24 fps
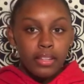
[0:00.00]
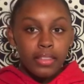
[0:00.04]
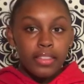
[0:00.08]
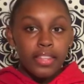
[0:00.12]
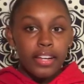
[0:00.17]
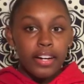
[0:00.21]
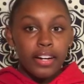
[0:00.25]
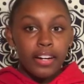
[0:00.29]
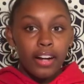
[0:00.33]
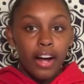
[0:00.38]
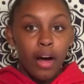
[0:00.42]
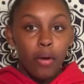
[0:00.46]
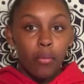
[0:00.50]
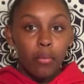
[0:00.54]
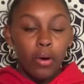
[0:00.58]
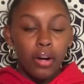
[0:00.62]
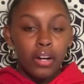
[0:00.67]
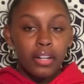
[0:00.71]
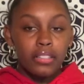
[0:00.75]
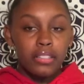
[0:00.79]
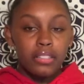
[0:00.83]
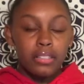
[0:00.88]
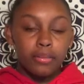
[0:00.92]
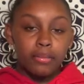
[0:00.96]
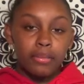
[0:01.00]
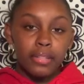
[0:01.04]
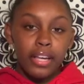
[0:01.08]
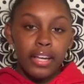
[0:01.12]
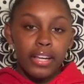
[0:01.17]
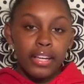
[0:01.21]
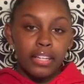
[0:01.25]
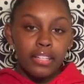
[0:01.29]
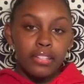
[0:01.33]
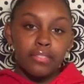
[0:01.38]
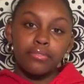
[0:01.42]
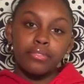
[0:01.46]
I want some
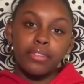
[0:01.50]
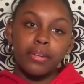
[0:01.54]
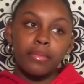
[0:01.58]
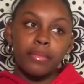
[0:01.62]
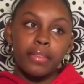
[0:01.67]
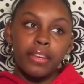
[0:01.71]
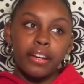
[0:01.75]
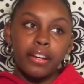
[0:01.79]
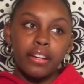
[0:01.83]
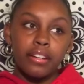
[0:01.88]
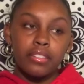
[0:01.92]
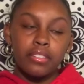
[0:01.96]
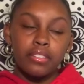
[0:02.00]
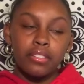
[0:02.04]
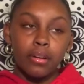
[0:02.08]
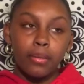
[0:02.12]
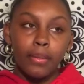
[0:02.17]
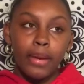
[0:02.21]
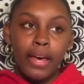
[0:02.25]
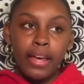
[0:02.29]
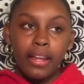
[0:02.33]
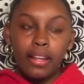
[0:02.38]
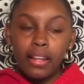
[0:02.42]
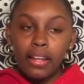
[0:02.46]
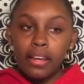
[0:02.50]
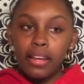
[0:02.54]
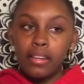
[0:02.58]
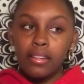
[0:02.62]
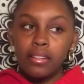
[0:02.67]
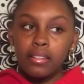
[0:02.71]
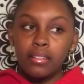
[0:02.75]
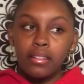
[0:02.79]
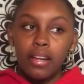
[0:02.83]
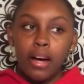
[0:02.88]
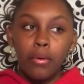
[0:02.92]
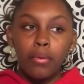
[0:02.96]
leggings from there so bad.
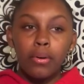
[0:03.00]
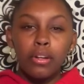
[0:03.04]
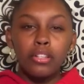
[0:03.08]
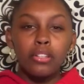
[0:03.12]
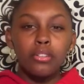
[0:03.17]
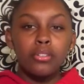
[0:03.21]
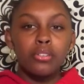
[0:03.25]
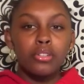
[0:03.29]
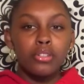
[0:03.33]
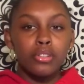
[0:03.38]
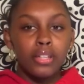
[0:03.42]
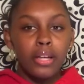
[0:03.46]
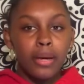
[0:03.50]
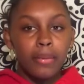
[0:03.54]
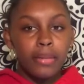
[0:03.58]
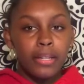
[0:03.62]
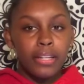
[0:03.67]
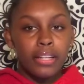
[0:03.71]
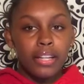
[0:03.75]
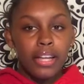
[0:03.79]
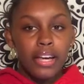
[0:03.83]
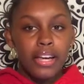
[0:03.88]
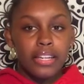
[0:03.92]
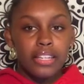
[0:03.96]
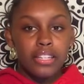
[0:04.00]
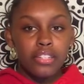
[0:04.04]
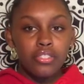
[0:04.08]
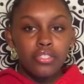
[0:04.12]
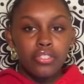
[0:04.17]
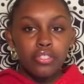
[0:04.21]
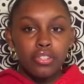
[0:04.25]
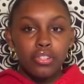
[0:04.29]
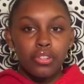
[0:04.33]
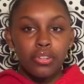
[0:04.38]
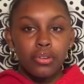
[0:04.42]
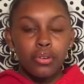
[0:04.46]
Like I want Lululemon
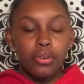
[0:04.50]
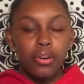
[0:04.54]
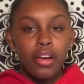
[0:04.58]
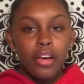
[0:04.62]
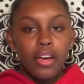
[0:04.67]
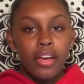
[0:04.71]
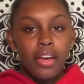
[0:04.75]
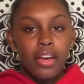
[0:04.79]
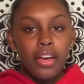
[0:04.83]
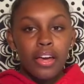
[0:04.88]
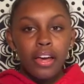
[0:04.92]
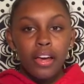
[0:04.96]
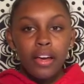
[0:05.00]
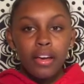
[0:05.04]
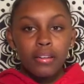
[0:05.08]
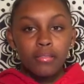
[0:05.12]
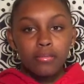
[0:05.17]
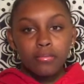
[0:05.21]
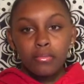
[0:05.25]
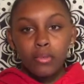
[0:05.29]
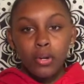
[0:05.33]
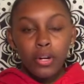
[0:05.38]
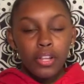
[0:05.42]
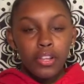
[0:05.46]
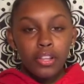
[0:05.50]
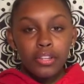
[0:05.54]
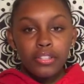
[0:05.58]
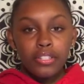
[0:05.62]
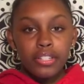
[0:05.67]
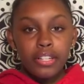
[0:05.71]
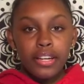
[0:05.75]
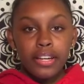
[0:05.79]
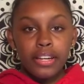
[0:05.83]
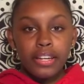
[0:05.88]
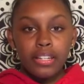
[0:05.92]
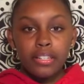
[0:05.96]
leggings too, one of those
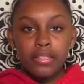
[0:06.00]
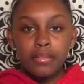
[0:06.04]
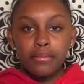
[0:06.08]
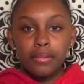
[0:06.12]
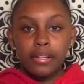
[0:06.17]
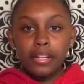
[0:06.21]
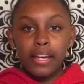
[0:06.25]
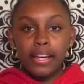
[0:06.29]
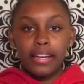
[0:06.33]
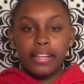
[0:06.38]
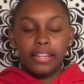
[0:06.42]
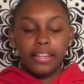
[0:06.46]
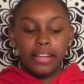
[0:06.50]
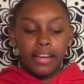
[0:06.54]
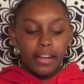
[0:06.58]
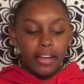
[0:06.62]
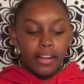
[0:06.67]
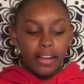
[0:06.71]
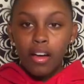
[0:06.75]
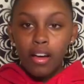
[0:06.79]
leggings. But like, yeah.